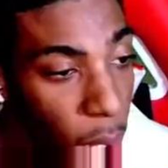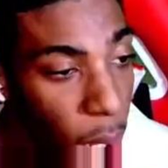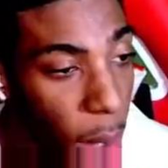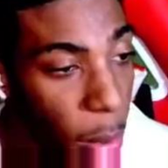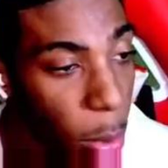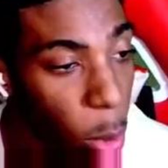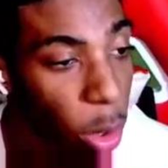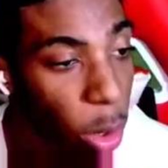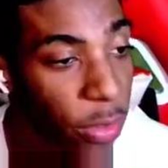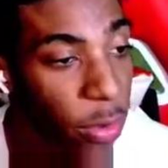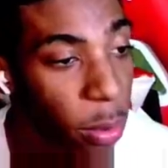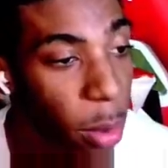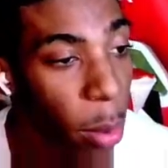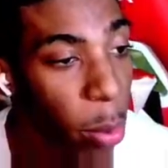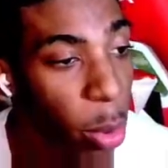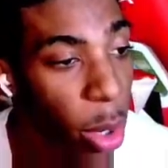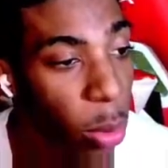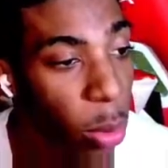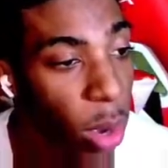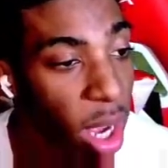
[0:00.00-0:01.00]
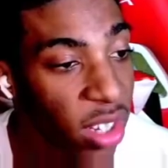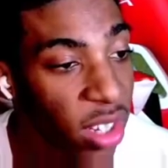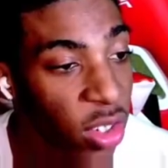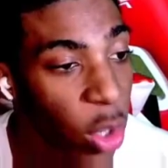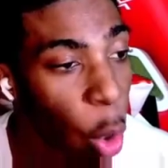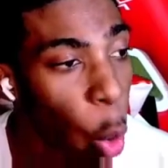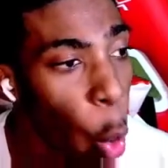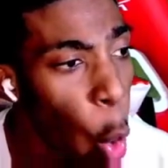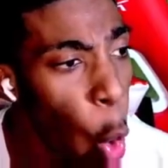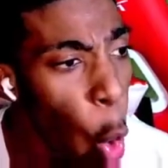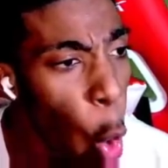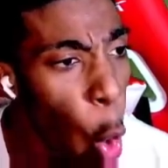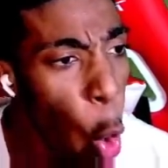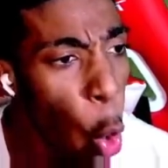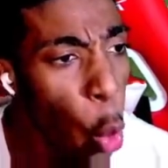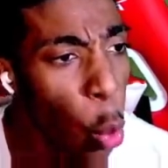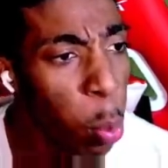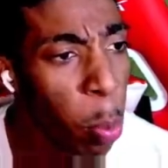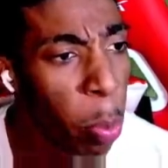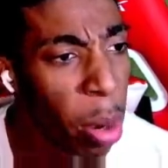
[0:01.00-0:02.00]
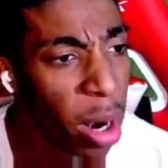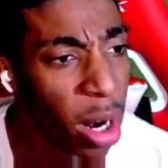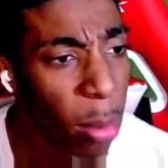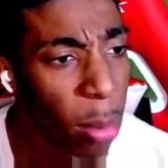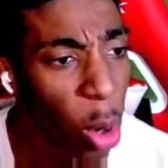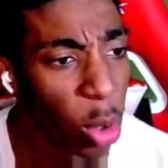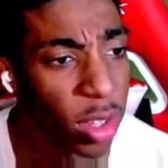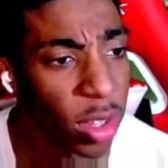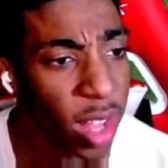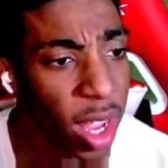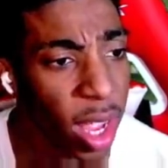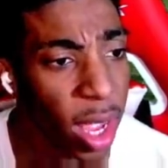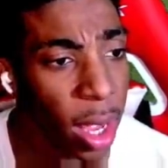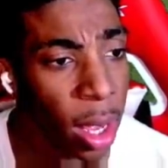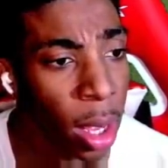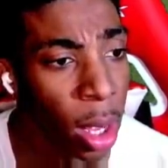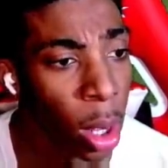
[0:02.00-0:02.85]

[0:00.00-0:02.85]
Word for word: I'm wait for my boy Watch the. Ooh, put him on his ass.